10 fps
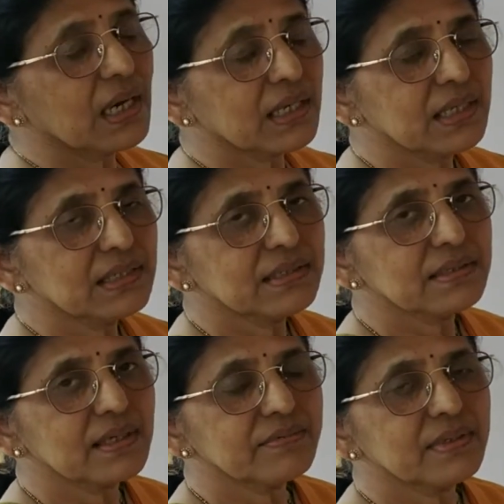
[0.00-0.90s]

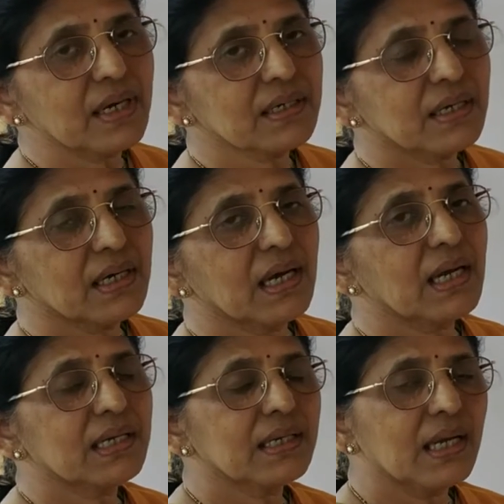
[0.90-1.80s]
analysis of data,
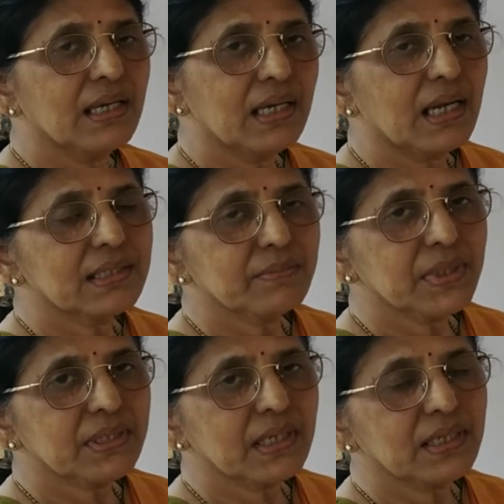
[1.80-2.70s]
and
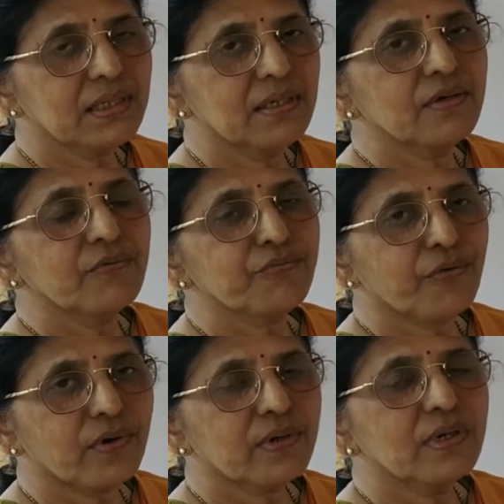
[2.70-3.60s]
ultimately
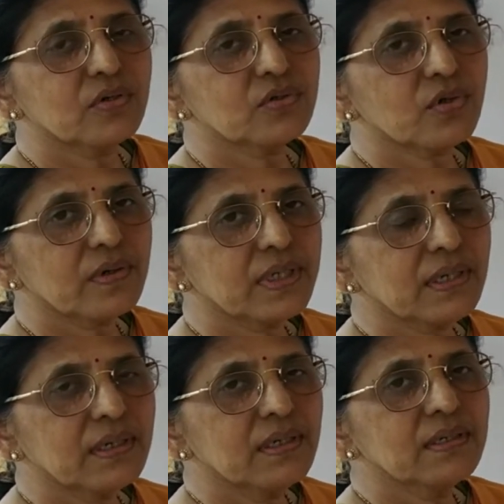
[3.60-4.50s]
for
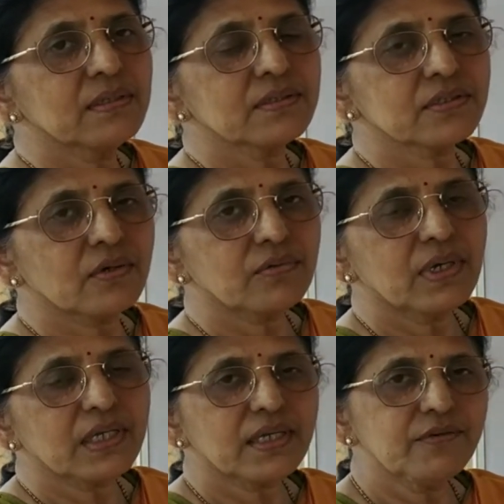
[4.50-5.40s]
drawing
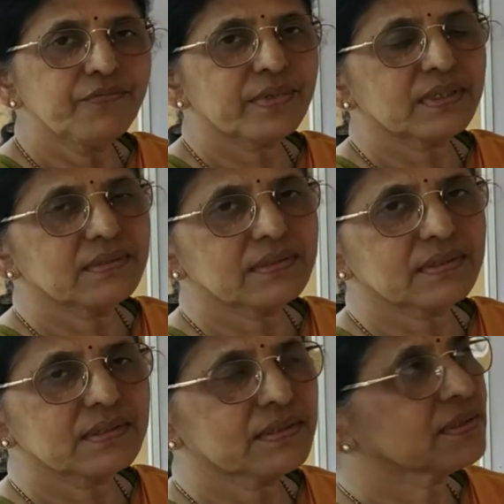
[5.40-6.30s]
sound
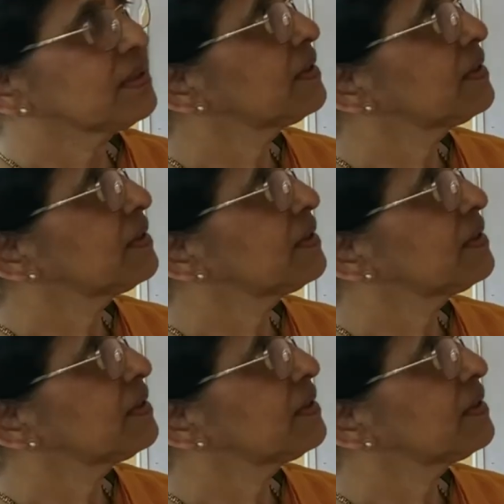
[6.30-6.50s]
inferences